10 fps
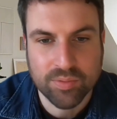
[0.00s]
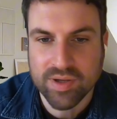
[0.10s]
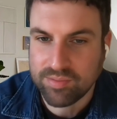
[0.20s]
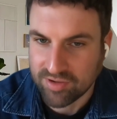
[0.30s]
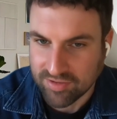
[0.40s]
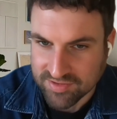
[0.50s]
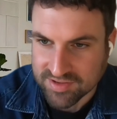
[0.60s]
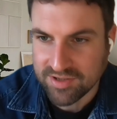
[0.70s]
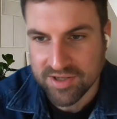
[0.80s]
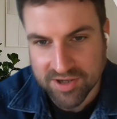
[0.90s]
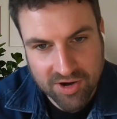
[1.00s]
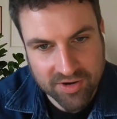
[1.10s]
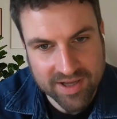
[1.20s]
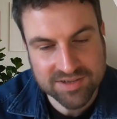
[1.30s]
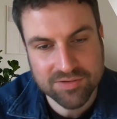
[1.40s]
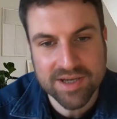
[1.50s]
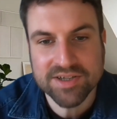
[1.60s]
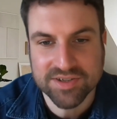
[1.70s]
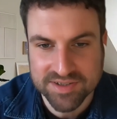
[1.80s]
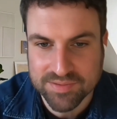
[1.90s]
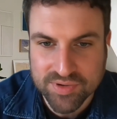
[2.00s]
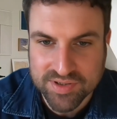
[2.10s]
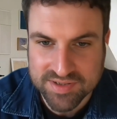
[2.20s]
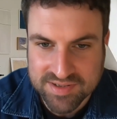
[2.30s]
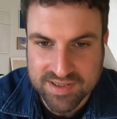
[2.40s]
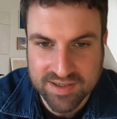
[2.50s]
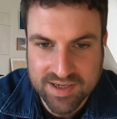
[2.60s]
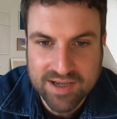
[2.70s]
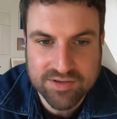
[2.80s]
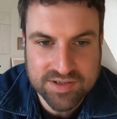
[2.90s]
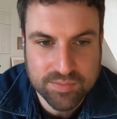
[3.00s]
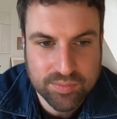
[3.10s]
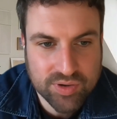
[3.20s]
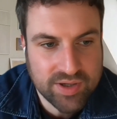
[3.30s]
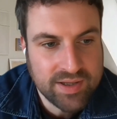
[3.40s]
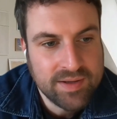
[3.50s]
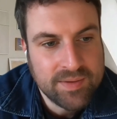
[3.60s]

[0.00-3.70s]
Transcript: people are often told you can't ask questions in person-centered counseling. But,